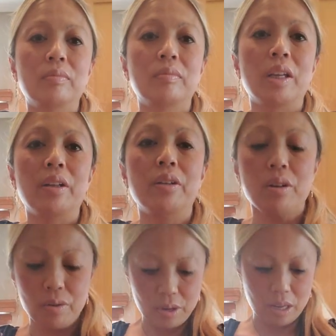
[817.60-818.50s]
there you
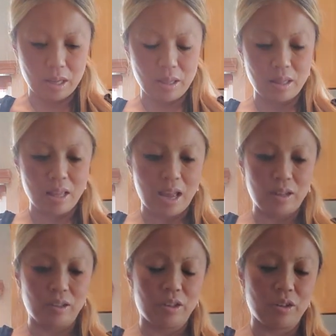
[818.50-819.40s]
go. And then that
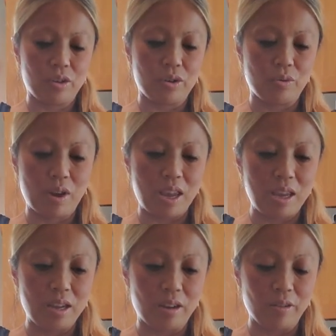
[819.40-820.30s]
is going to go right
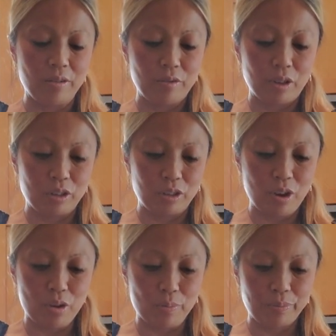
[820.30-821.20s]
here.
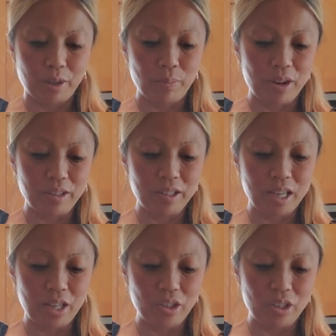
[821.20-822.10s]
So,
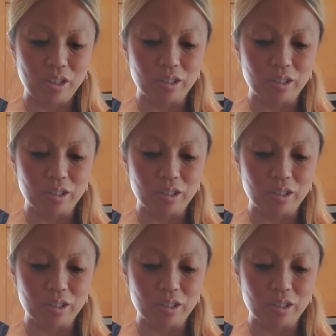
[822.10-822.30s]
presentation is